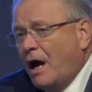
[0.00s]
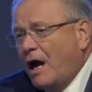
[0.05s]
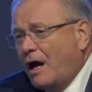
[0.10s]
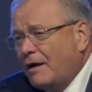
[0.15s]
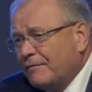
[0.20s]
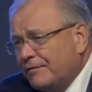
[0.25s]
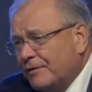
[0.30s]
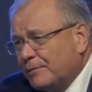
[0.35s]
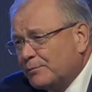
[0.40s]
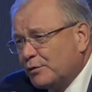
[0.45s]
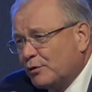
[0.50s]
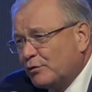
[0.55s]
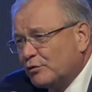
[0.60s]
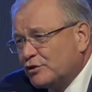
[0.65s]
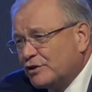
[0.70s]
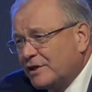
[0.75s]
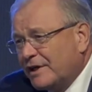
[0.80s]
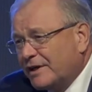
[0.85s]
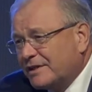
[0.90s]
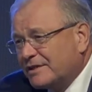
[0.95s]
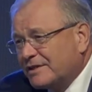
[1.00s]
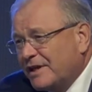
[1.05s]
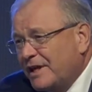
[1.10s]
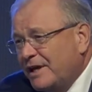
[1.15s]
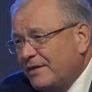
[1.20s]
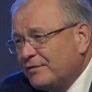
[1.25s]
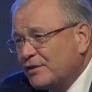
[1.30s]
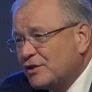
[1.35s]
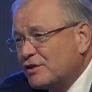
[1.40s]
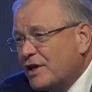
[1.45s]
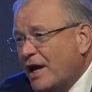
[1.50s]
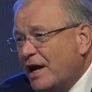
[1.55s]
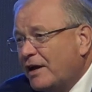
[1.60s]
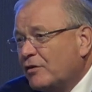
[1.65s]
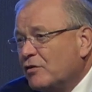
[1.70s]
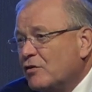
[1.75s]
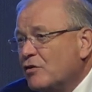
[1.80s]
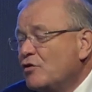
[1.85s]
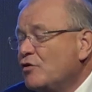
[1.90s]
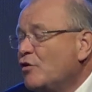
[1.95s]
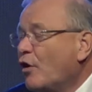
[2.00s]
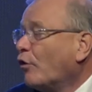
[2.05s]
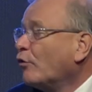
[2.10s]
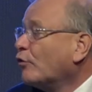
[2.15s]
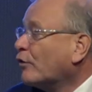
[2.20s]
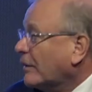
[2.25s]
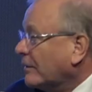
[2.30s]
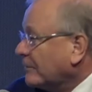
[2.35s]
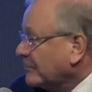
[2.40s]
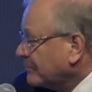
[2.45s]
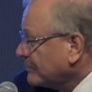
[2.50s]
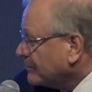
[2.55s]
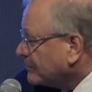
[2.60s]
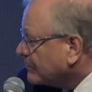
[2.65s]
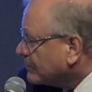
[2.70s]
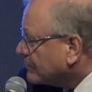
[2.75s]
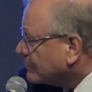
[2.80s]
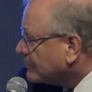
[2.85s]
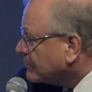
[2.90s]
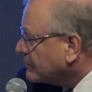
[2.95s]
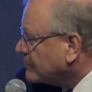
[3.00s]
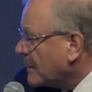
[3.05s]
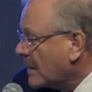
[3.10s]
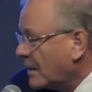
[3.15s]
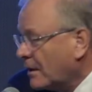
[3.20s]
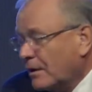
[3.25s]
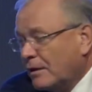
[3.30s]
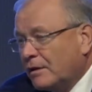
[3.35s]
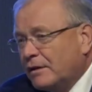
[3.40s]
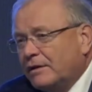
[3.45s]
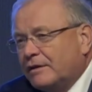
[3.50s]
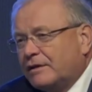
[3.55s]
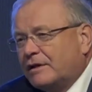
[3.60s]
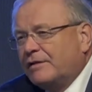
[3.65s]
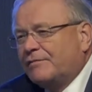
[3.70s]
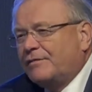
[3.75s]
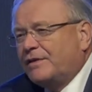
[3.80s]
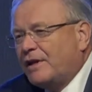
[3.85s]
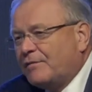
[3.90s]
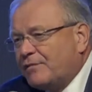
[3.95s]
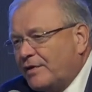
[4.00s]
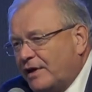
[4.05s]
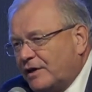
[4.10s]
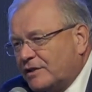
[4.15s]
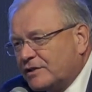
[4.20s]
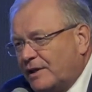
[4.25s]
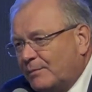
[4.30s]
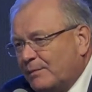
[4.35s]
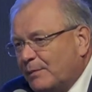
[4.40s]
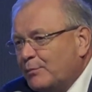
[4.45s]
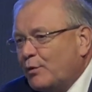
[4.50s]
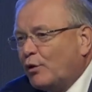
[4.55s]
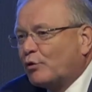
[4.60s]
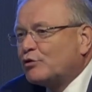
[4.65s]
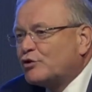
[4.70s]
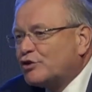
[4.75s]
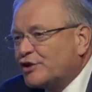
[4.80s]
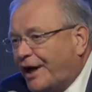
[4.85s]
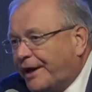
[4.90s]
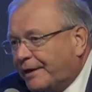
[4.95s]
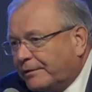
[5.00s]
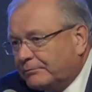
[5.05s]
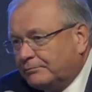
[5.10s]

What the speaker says: Other projects even take longer. Give another example, blockchain.